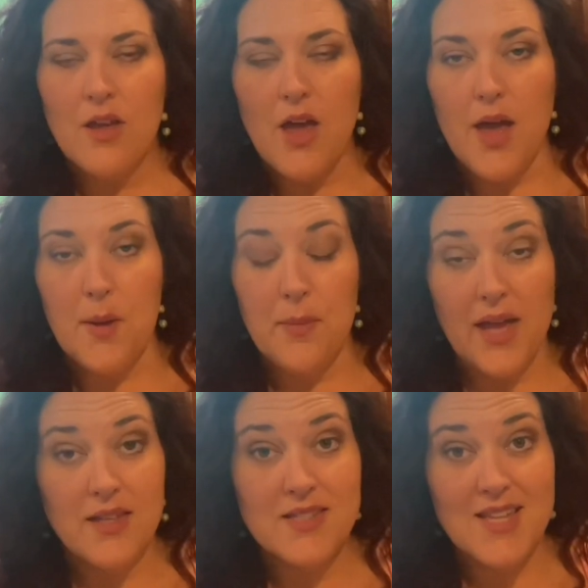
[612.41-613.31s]
I'm back
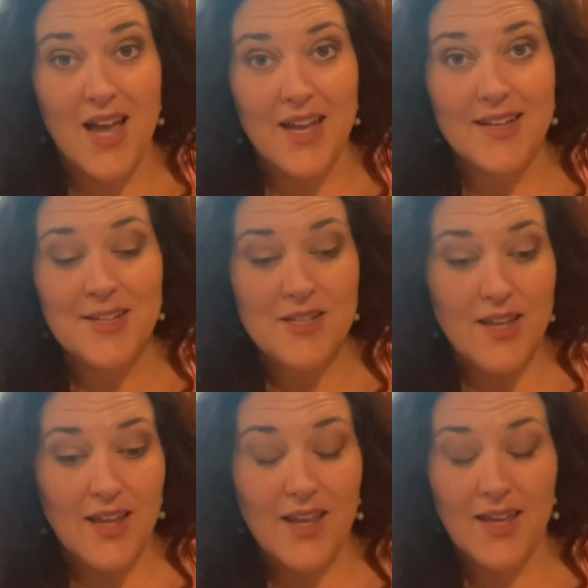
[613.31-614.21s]
inside
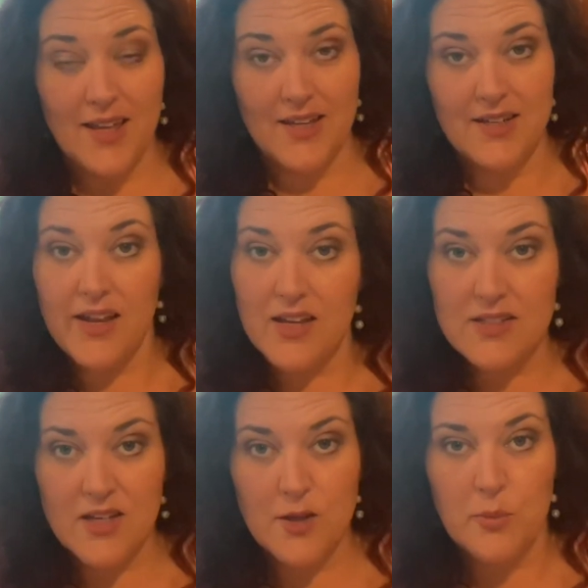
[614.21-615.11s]
and I got
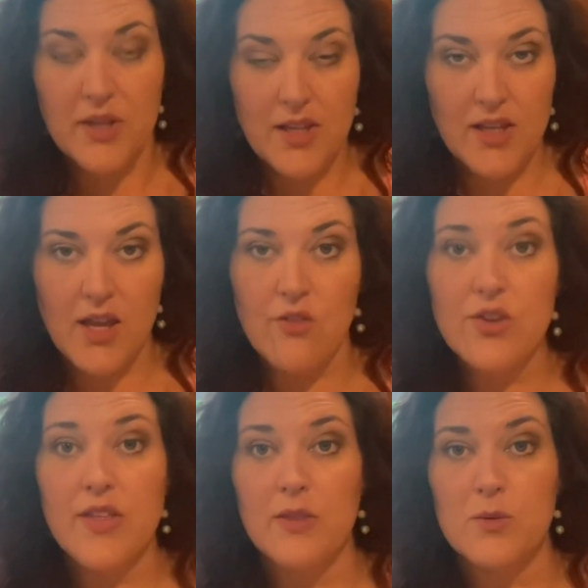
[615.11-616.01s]
done picking
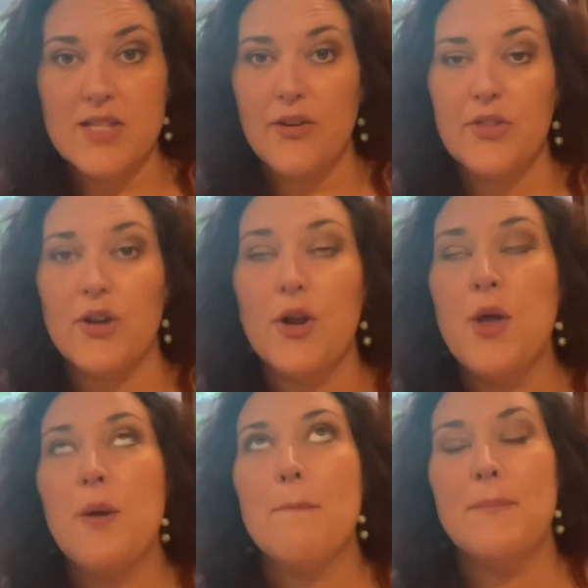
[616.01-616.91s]
everything that was out there.
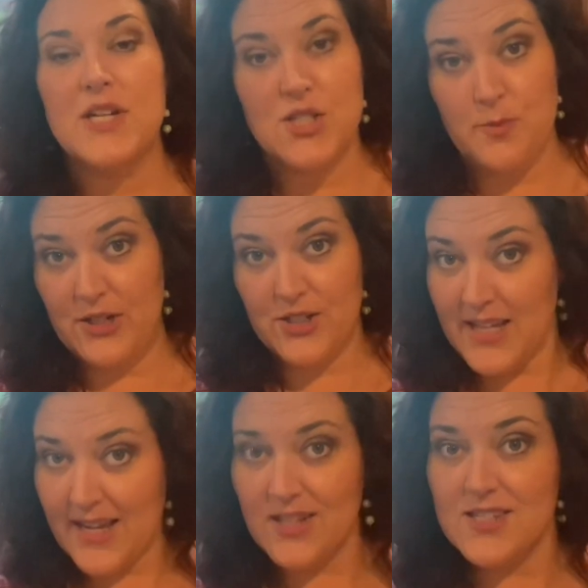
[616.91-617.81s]
Much better
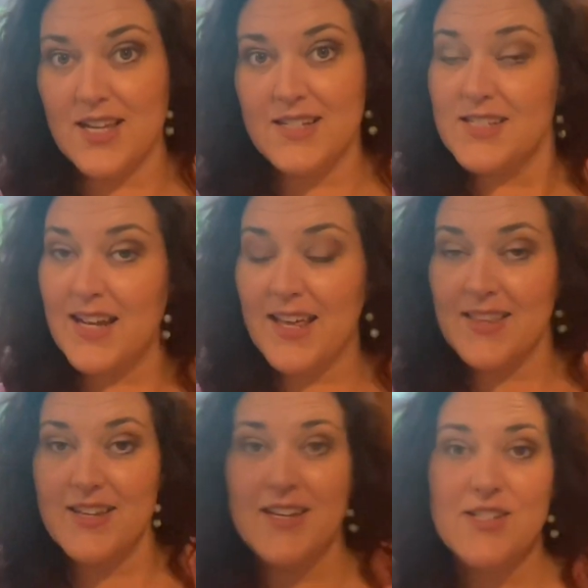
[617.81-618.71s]
day outside today
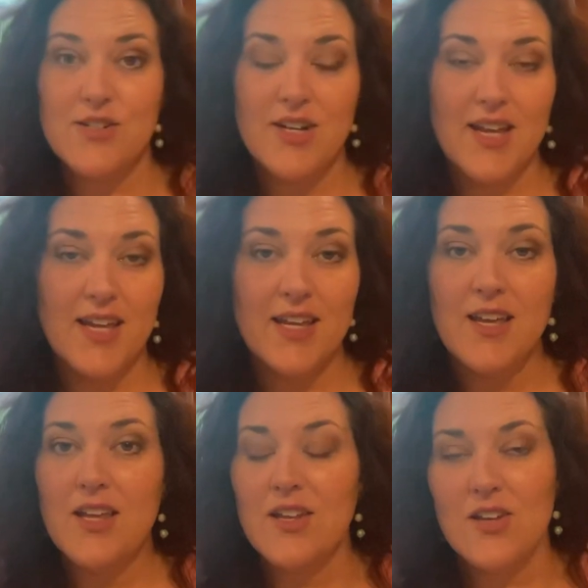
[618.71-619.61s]
than yesterday.
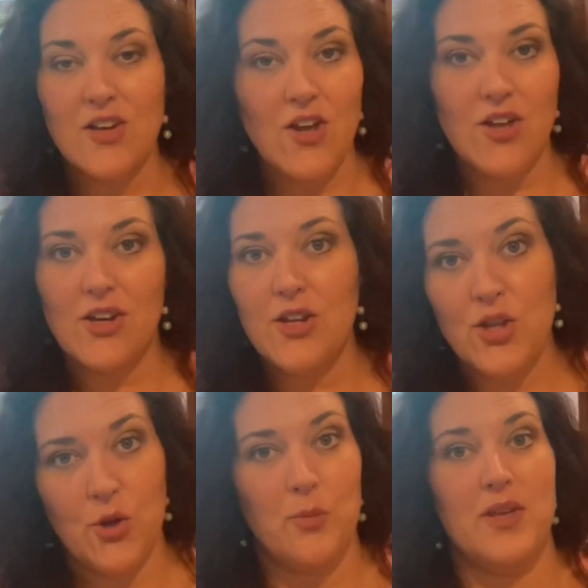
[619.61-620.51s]
Not
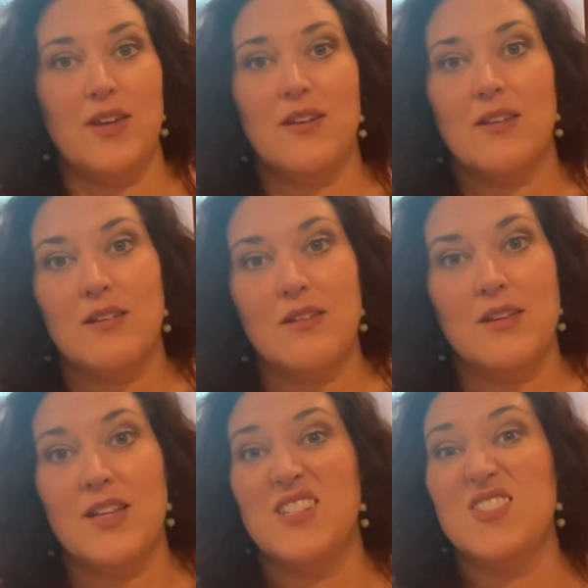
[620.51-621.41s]
humid
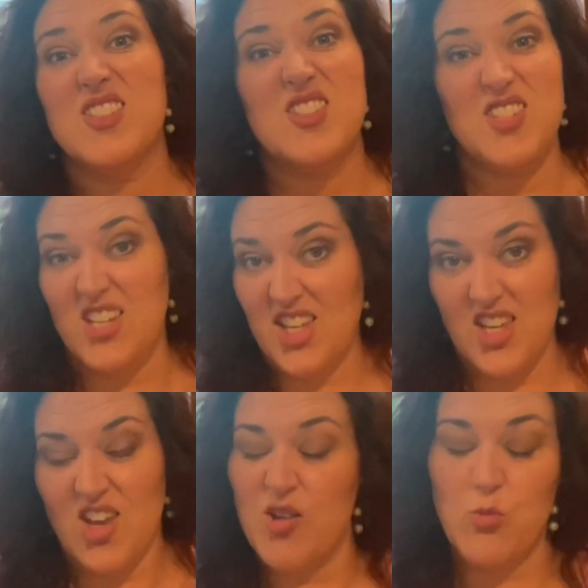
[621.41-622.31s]
and
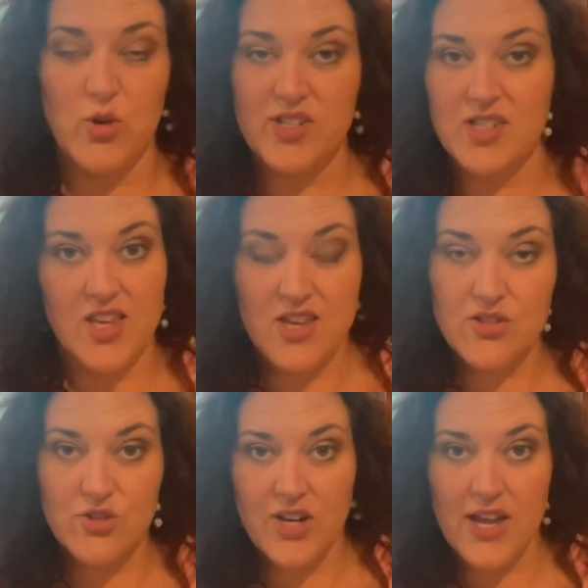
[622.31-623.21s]
sticky and moist like
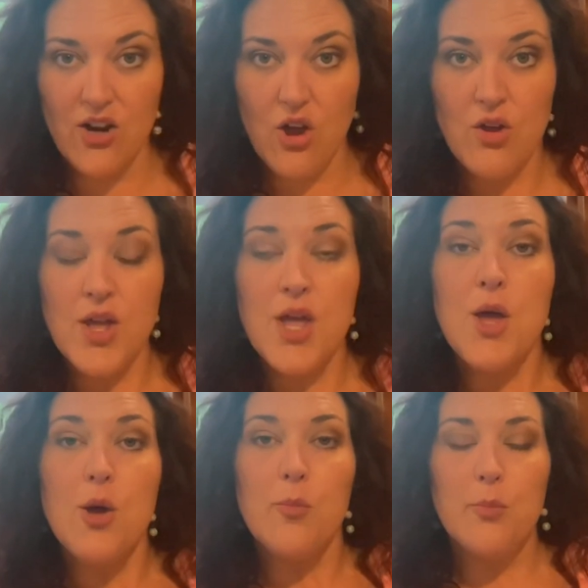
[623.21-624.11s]
yesterday at all.
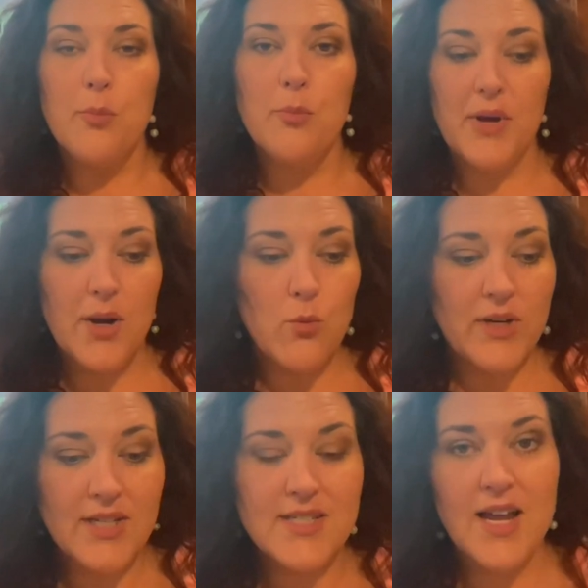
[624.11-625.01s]
But I
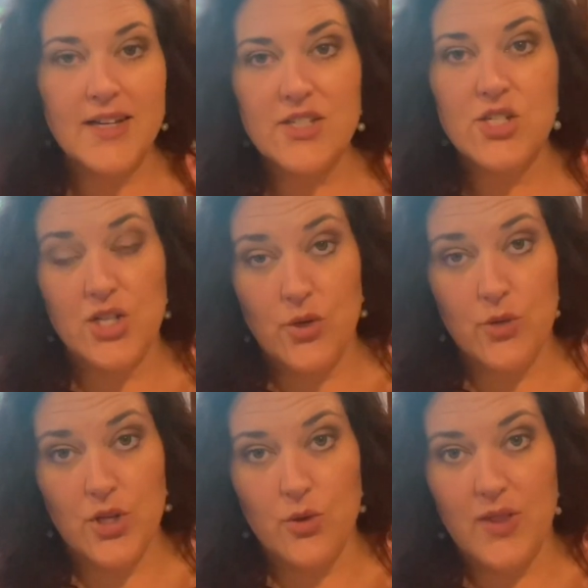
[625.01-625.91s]
wanted to kind of show
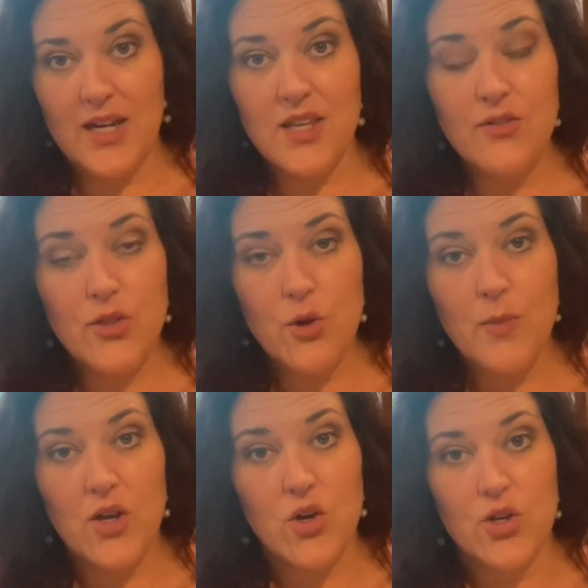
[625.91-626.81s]
you that even though
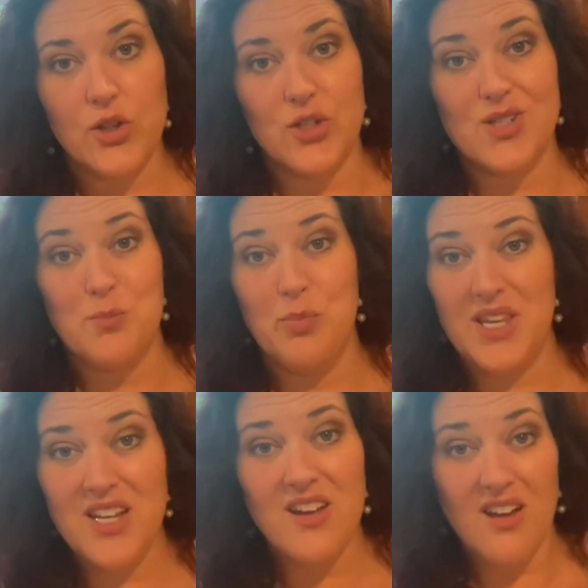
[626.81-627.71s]
my garden looks
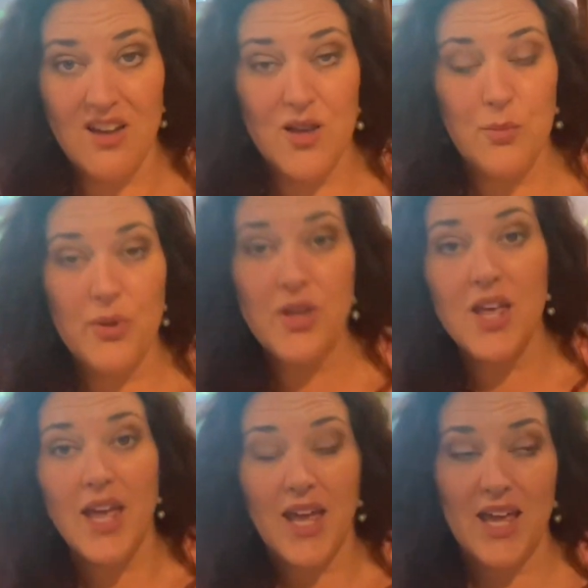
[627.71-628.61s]
beat up
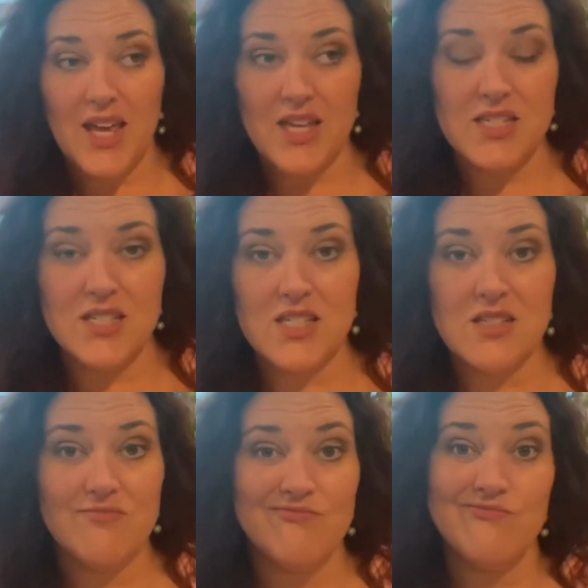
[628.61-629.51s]
and
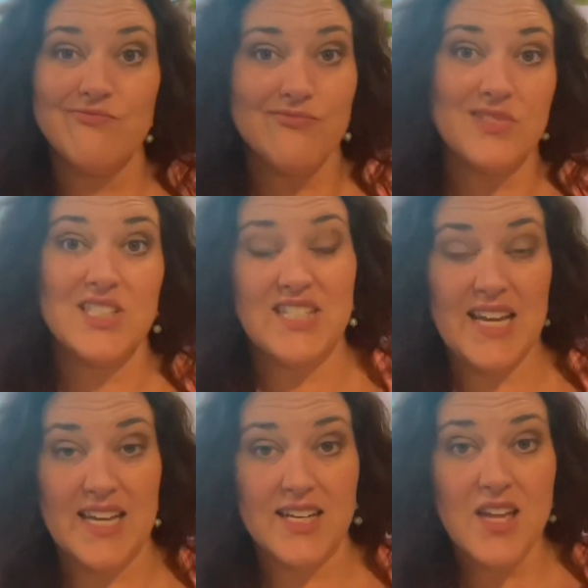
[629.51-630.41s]

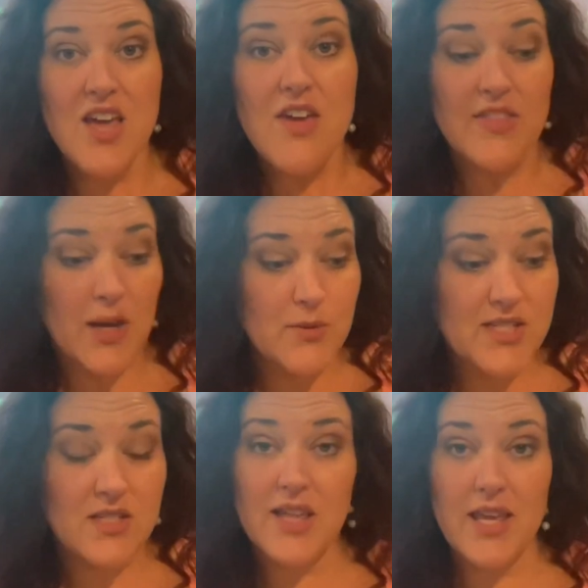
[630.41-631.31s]
dead, that I was
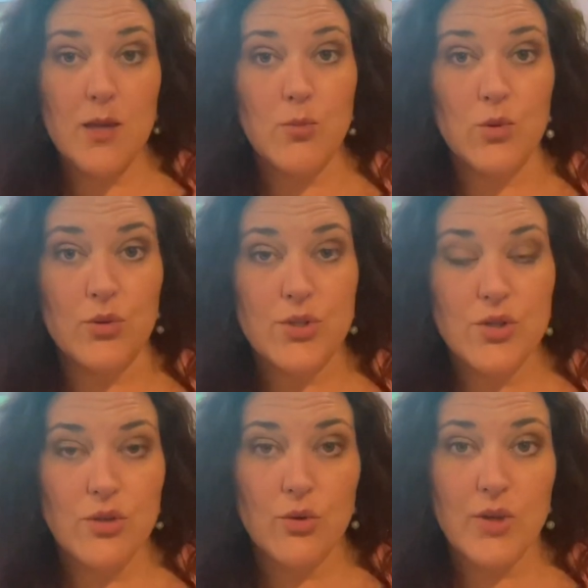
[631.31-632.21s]
still able
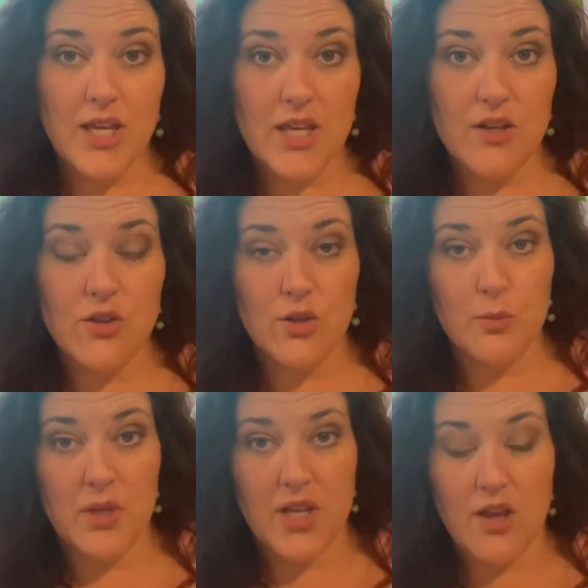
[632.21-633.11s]
to get a good
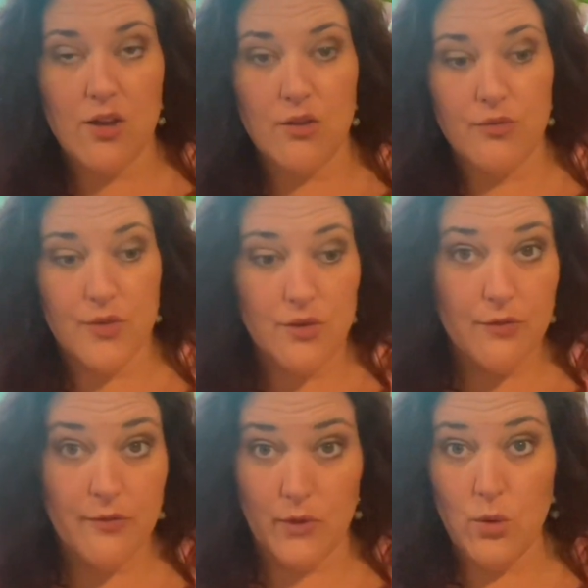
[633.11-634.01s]
bit of
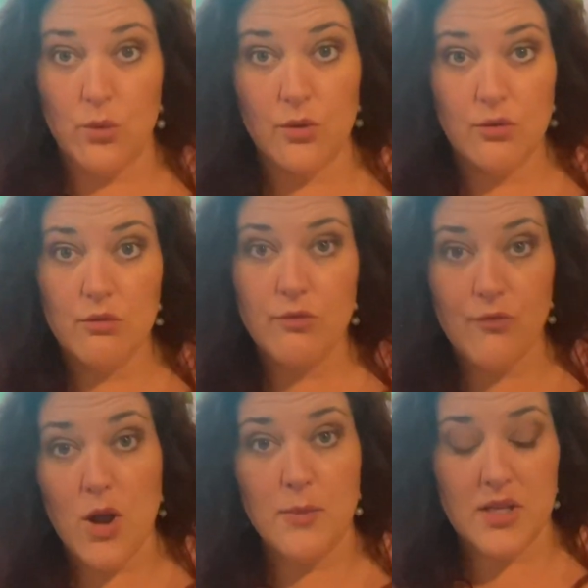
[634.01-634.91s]
food
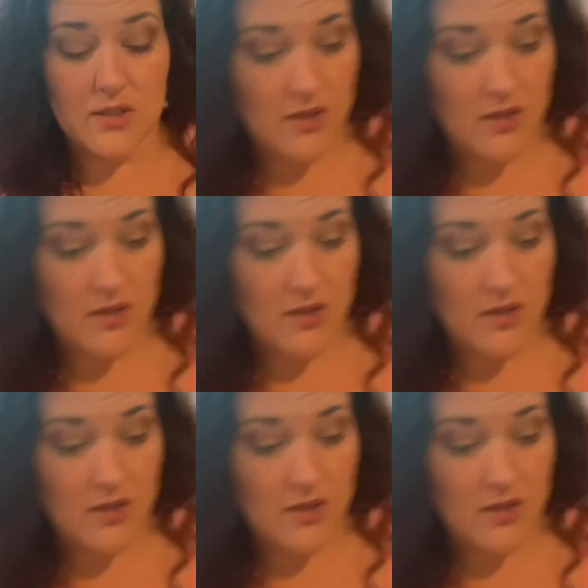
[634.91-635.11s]
from it.